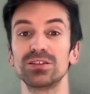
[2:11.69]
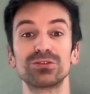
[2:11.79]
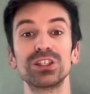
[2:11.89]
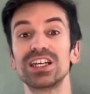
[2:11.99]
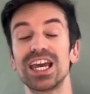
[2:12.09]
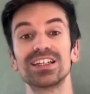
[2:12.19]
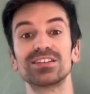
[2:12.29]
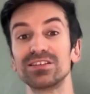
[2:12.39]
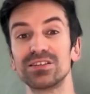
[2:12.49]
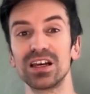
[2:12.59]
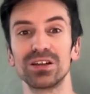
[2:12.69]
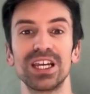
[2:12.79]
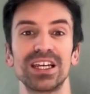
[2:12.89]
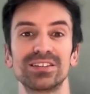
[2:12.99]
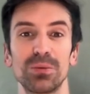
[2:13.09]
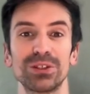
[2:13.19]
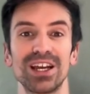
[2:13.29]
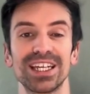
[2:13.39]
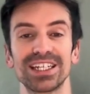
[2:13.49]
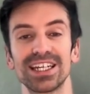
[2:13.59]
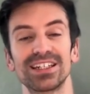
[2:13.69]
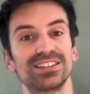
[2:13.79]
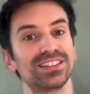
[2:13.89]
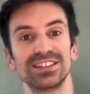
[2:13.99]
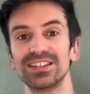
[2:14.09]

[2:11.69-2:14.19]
3 days, 7 days, up to 90 days.